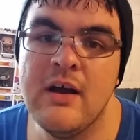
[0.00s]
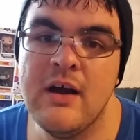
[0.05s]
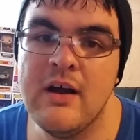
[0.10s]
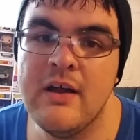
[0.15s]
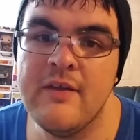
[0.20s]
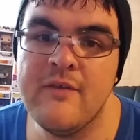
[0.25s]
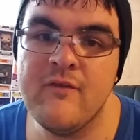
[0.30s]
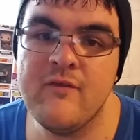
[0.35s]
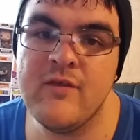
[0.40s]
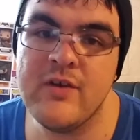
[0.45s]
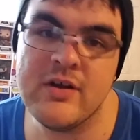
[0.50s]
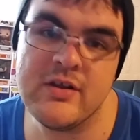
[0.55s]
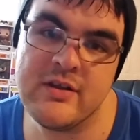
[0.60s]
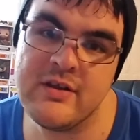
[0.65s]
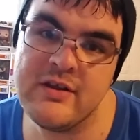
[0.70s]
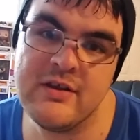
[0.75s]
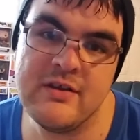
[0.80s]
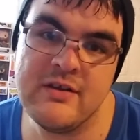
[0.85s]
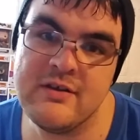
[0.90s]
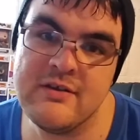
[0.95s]
how the fuck
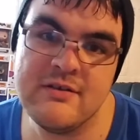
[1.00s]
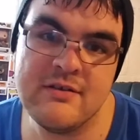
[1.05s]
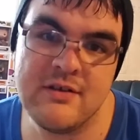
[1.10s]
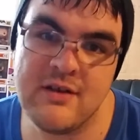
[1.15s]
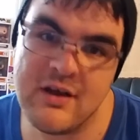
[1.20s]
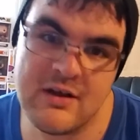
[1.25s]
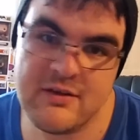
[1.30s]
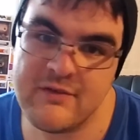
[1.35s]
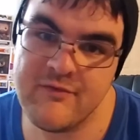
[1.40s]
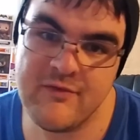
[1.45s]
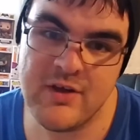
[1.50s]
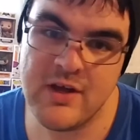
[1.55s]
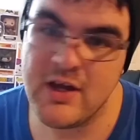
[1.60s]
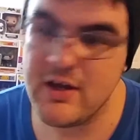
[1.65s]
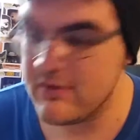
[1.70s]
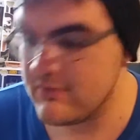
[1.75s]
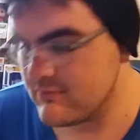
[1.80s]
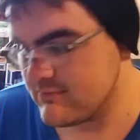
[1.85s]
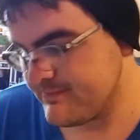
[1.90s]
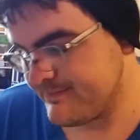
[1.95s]
did he get knocked the fuck
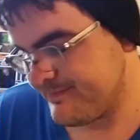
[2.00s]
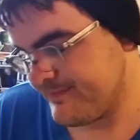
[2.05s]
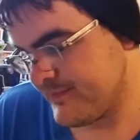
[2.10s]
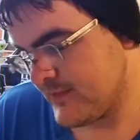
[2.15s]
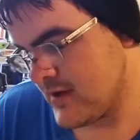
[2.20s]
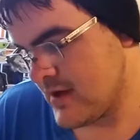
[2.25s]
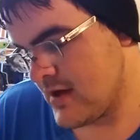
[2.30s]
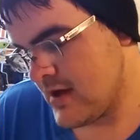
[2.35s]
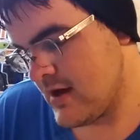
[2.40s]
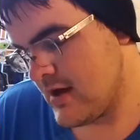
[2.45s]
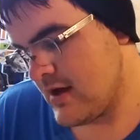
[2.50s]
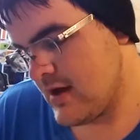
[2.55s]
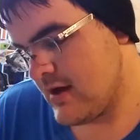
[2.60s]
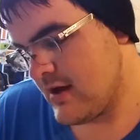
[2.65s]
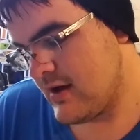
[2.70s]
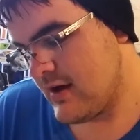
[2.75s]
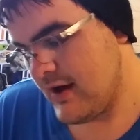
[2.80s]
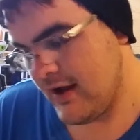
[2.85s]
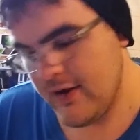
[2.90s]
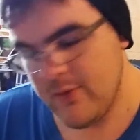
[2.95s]
out?
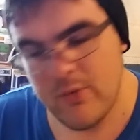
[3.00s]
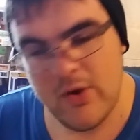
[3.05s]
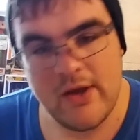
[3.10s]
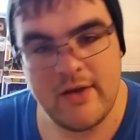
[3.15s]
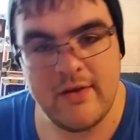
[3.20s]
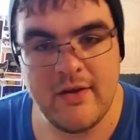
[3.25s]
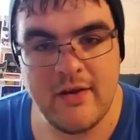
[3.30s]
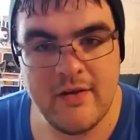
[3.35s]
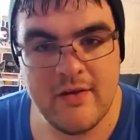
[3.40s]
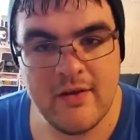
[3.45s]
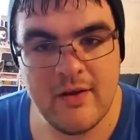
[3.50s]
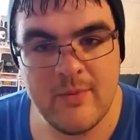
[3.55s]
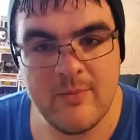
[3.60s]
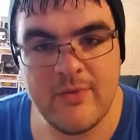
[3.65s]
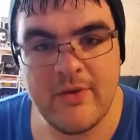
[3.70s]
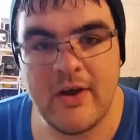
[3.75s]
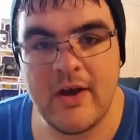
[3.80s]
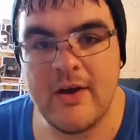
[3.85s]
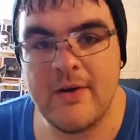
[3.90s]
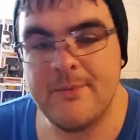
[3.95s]
Anyway, Dean
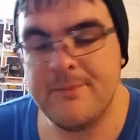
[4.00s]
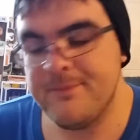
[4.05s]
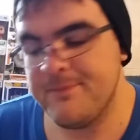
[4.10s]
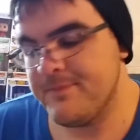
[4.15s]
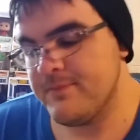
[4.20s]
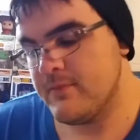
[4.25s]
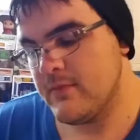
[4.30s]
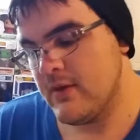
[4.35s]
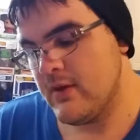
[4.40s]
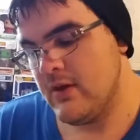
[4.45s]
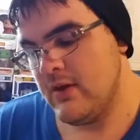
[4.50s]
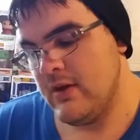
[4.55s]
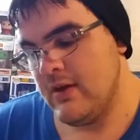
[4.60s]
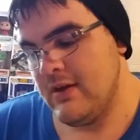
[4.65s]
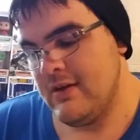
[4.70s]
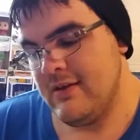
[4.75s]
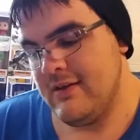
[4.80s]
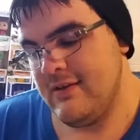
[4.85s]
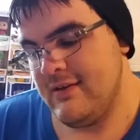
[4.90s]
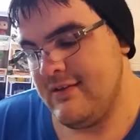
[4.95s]
comes out.
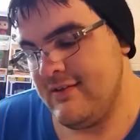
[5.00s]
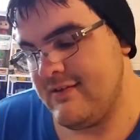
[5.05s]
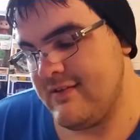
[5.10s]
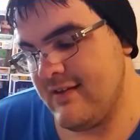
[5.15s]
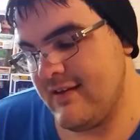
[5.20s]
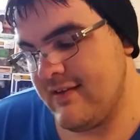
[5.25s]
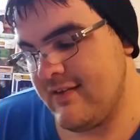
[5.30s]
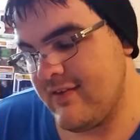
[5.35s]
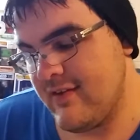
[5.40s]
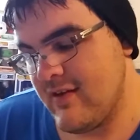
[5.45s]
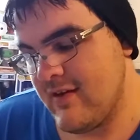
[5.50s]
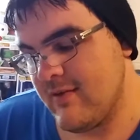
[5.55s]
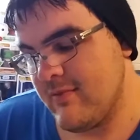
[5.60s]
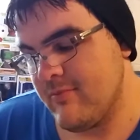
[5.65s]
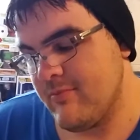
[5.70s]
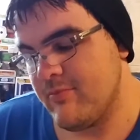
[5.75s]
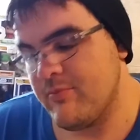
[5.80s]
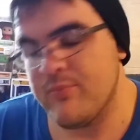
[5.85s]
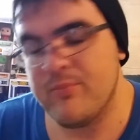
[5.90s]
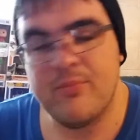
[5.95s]
He says
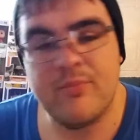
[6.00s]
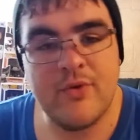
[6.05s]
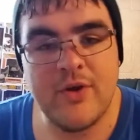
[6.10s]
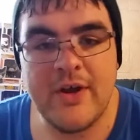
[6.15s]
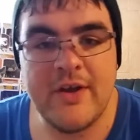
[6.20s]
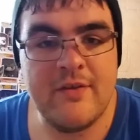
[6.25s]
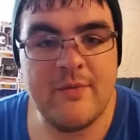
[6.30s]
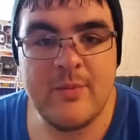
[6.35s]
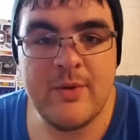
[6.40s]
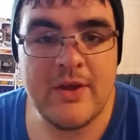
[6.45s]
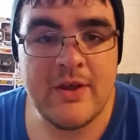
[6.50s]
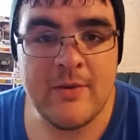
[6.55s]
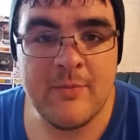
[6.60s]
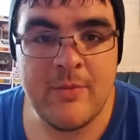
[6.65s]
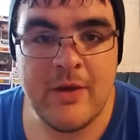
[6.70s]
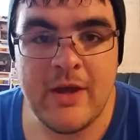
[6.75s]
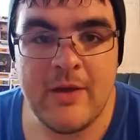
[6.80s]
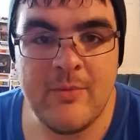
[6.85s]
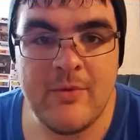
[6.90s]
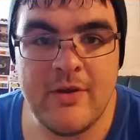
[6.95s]
that Bray's being a
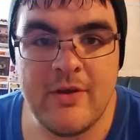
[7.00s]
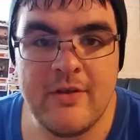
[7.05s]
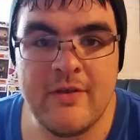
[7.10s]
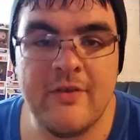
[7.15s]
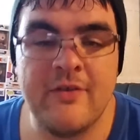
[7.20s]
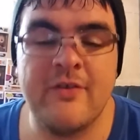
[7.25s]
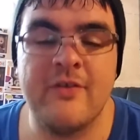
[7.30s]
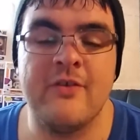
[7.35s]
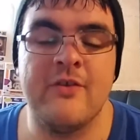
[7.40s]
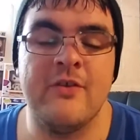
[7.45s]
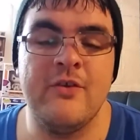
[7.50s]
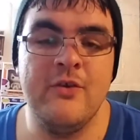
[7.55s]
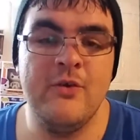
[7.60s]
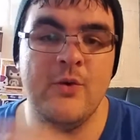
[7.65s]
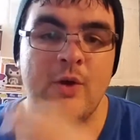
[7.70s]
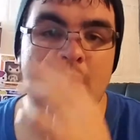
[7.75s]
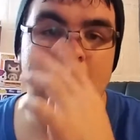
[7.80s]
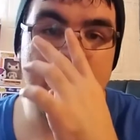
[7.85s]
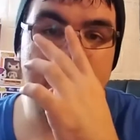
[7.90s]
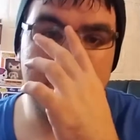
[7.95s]
baby. This is a
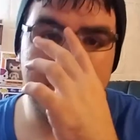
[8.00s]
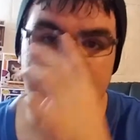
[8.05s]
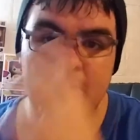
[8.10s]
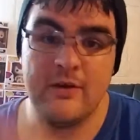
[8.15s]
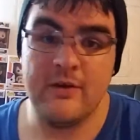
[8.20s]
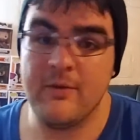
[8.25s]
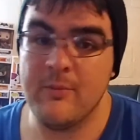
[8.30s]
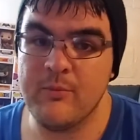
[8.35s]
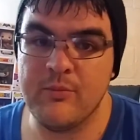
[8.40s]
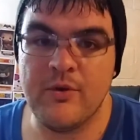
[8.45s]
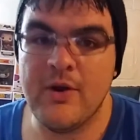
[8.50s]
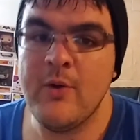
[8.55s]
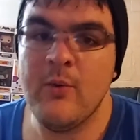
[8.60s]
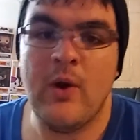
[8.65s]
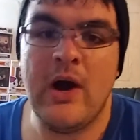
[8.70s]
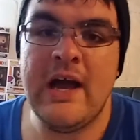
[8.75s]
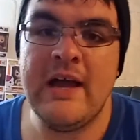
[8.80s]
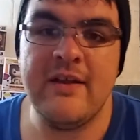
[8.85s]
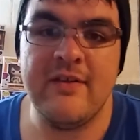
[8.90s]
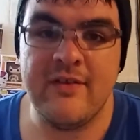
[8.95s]
new era. Bray
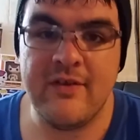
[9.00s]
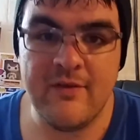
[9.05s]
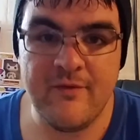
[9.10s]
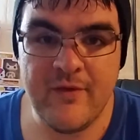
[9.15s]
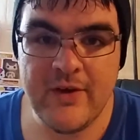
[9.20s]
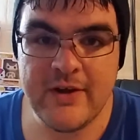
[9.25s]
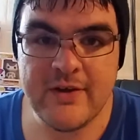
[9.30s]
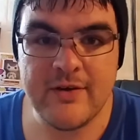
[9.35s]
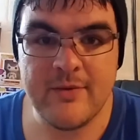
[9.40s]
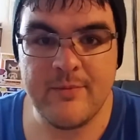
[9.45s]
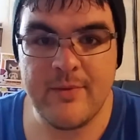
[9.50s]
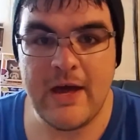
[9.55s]
Wyatt's the victim